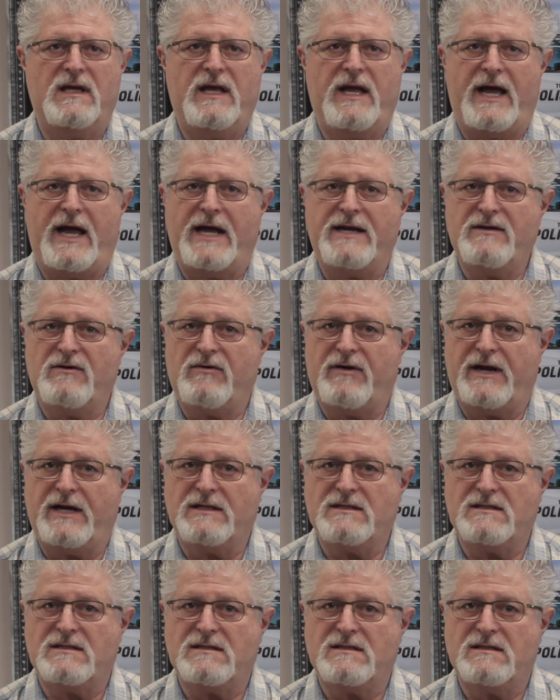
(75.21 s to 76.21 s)
and
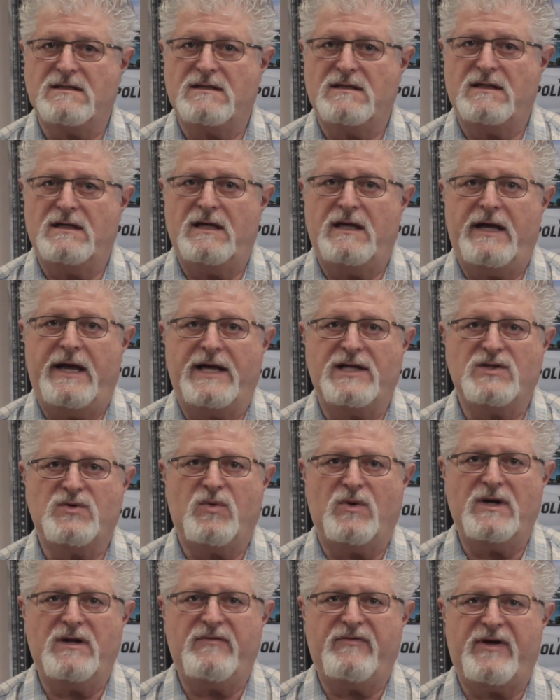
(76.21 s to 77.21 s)
grants, and
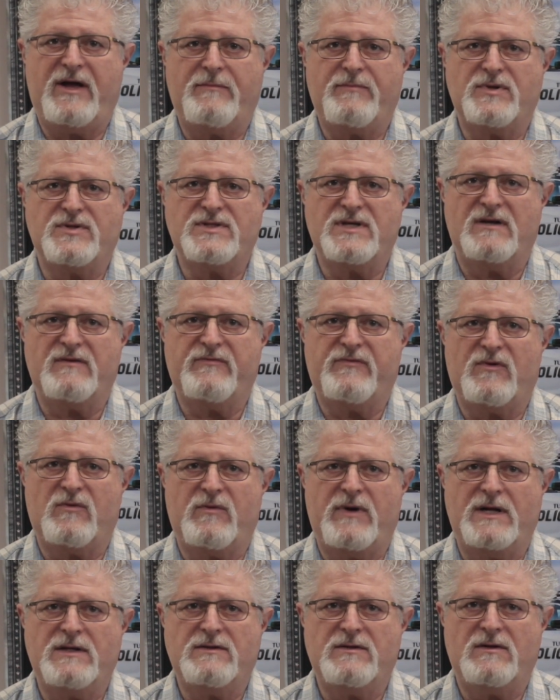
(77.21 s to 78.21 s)
25% for
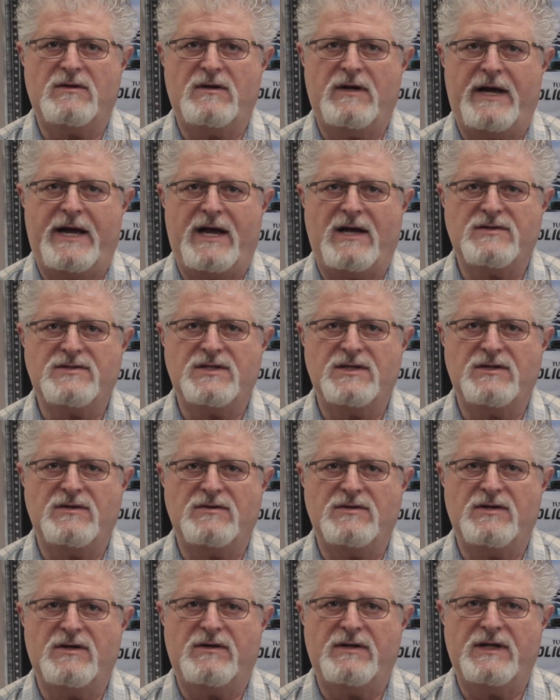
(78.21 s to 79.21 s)
rental, housing,
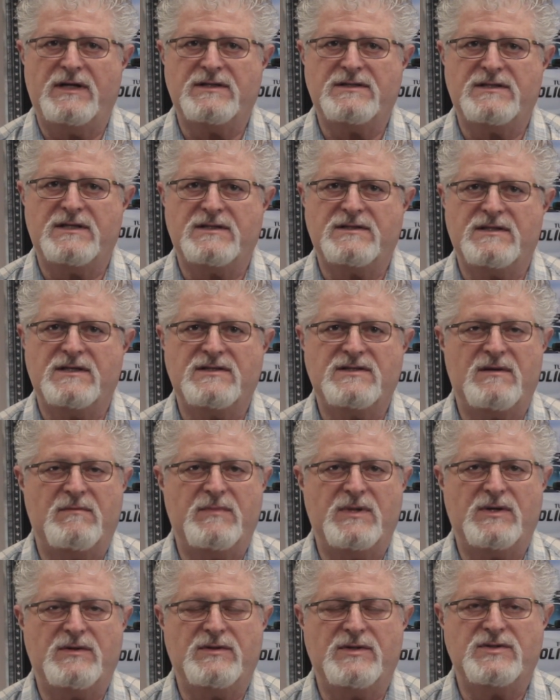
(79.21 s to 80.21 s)
utility assistance, and
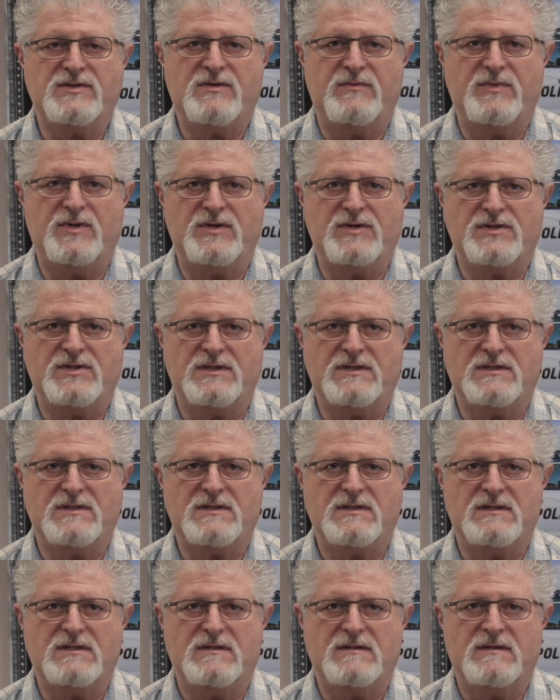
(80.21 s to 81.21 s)
meal distributions.